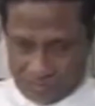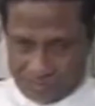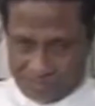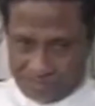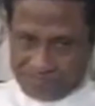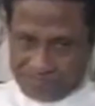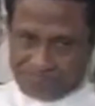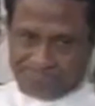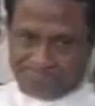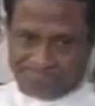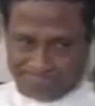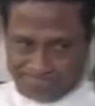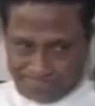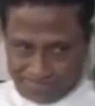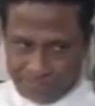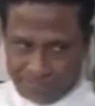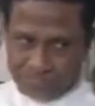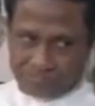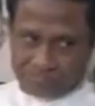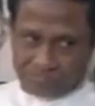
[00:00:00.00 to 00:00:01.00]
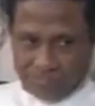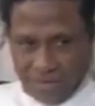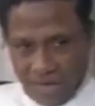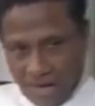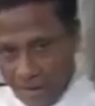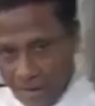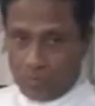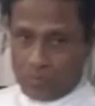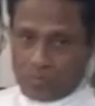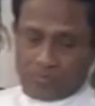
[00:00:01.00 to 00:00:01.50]
Ambassador
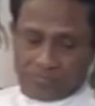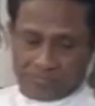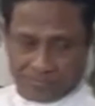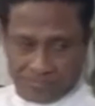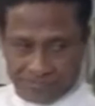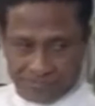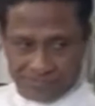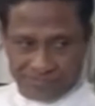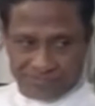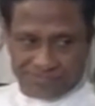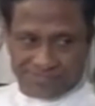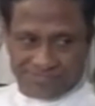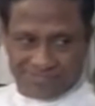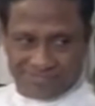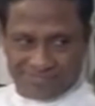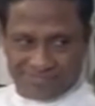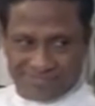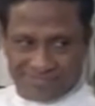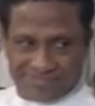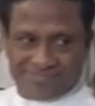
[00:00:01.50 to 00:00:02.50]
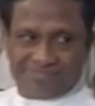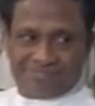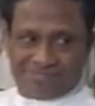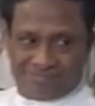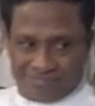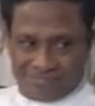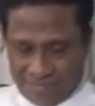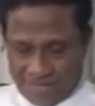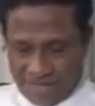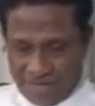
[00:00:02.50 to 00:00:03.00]
Foundation cooperates with
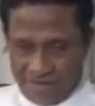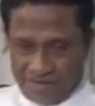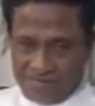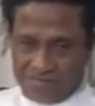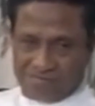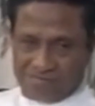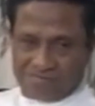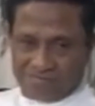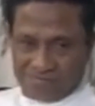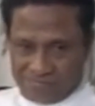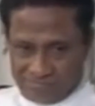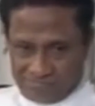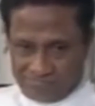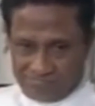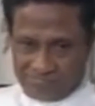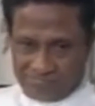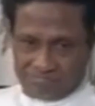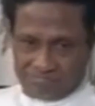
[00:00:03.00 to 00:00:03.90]
governments and international